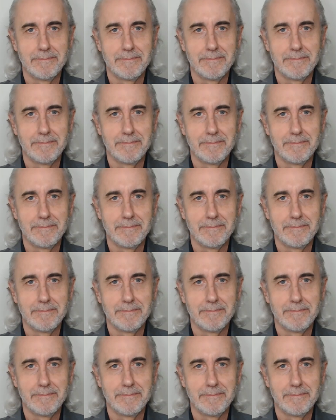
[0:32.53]

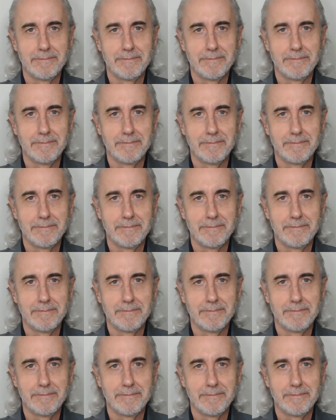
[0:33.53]

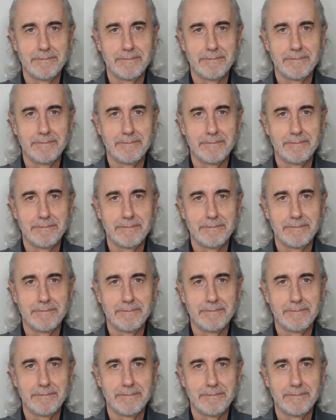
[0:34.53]

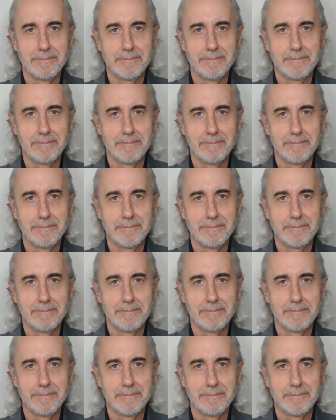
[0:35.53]

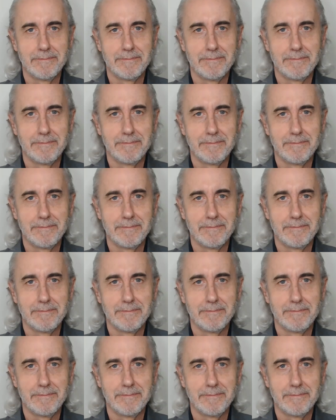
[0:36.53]

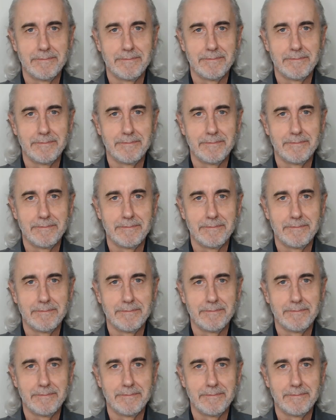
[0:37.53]

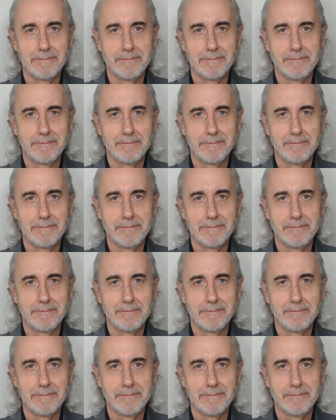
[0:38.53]
(no lip movement)